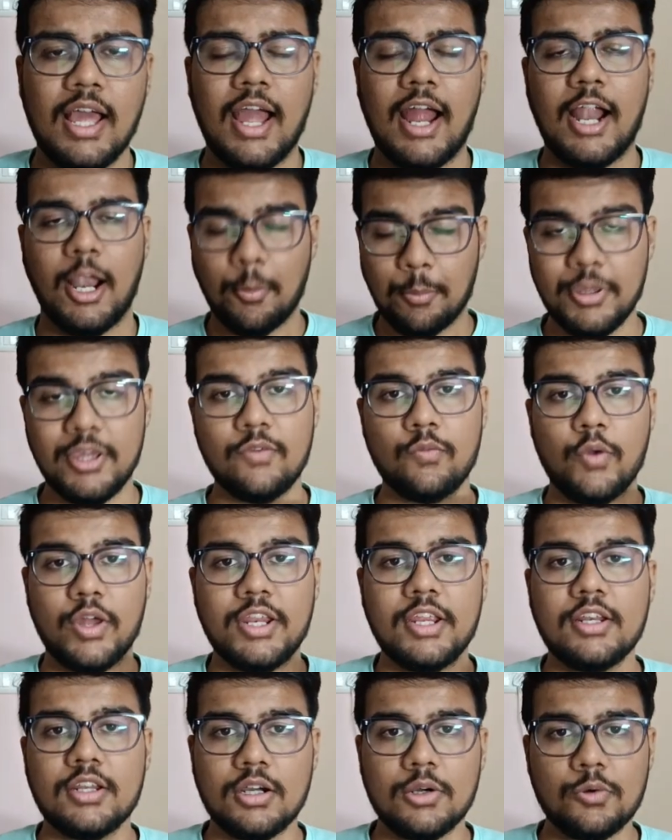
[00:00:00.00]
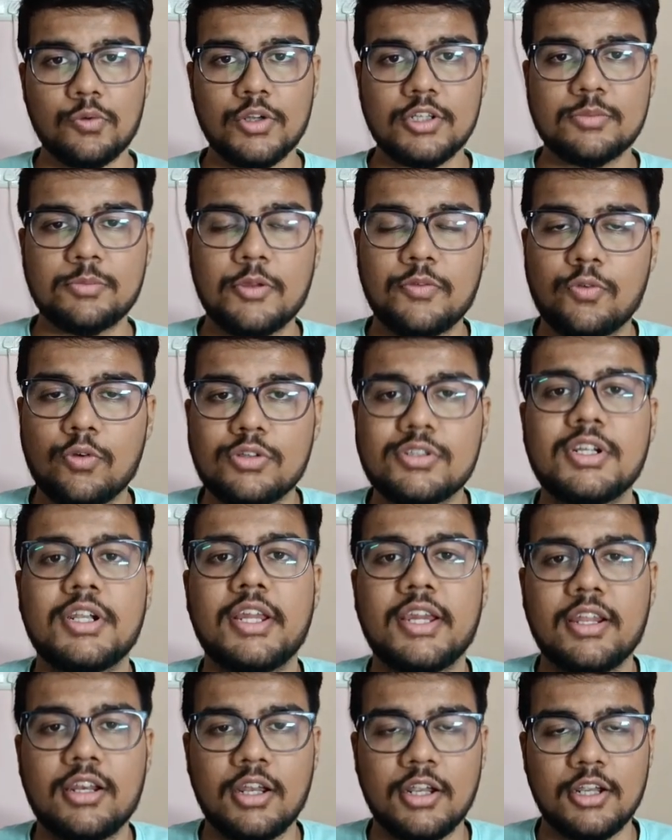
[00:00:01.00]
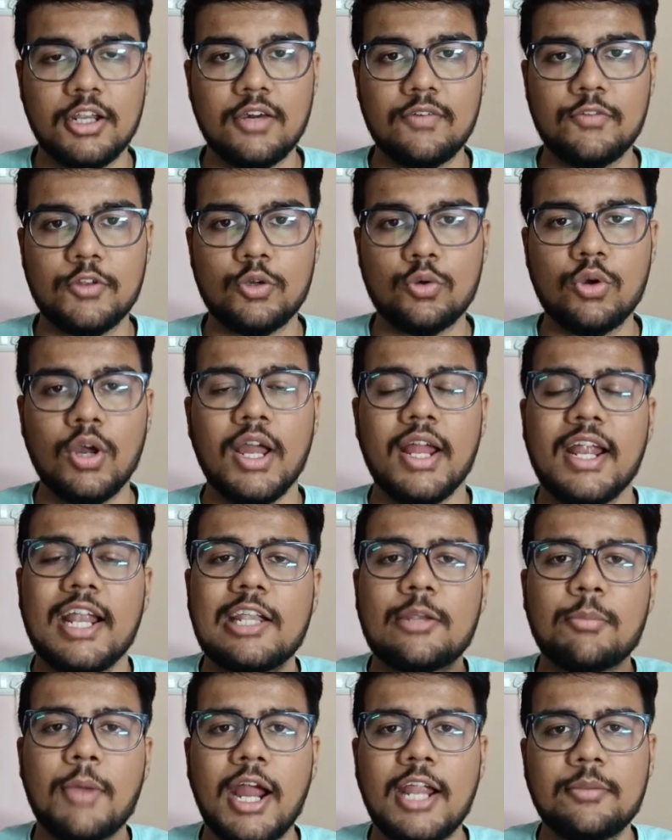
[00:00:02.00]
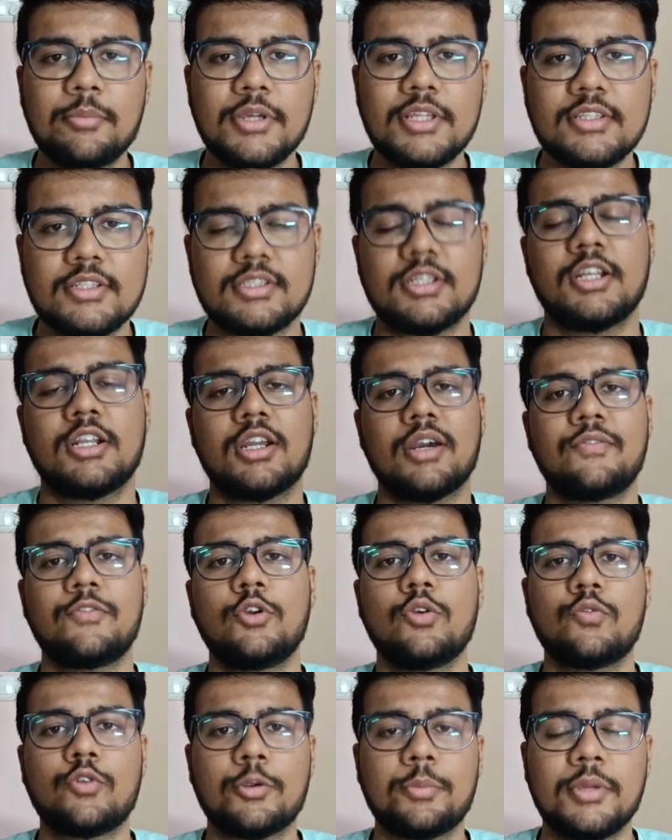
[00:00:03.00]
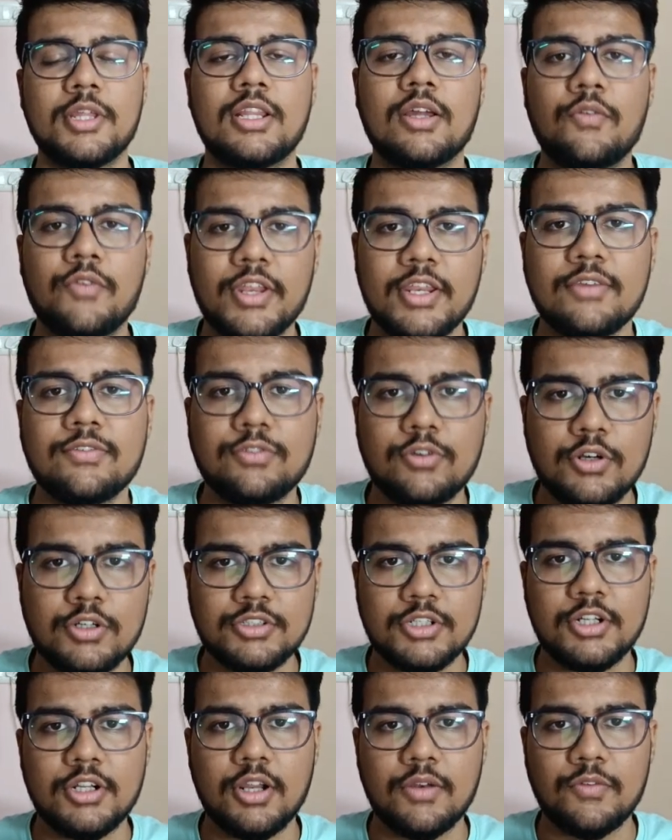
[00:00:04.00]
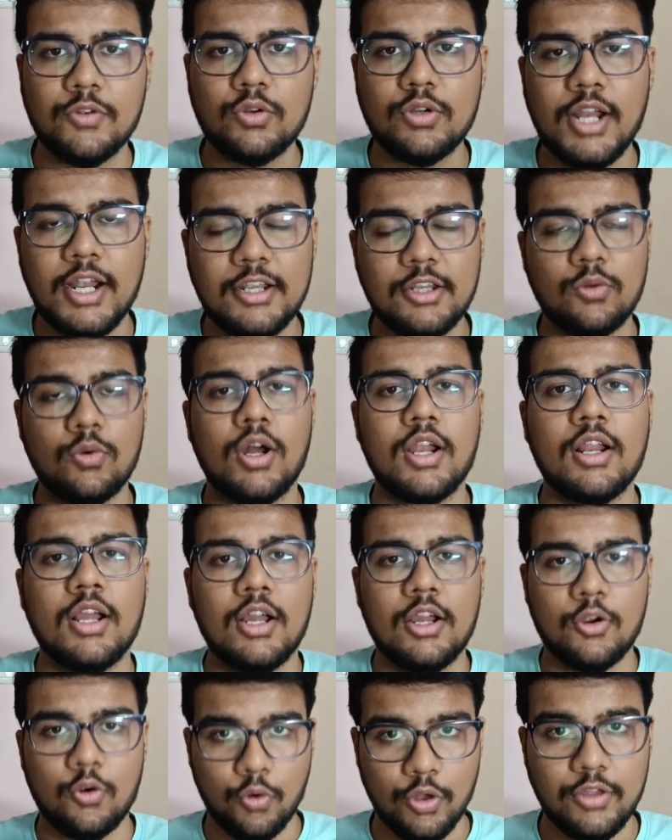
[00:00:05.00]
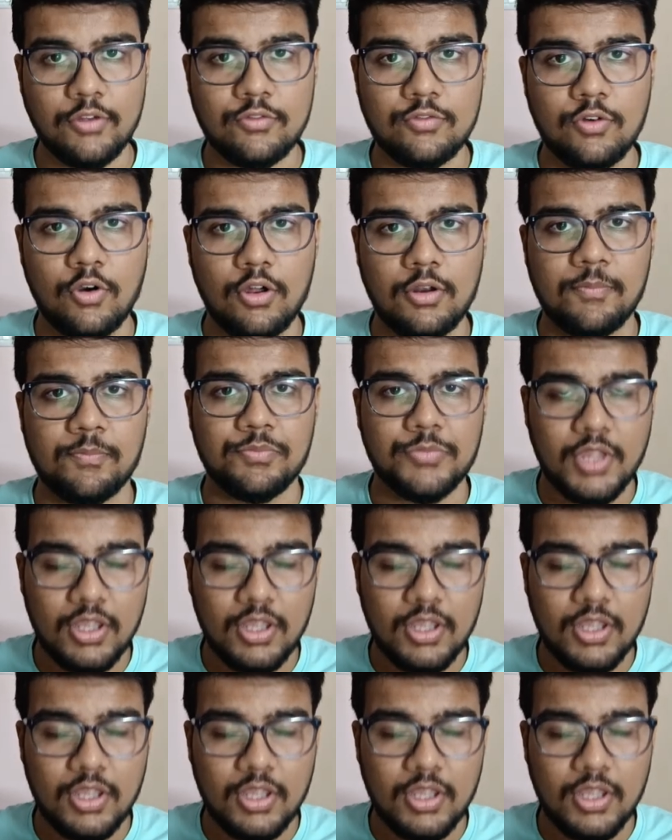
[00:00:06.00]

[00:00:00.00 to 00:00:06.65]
and being very nervous before sitting in interview, it might be this interview would be the very first interview that you are going for.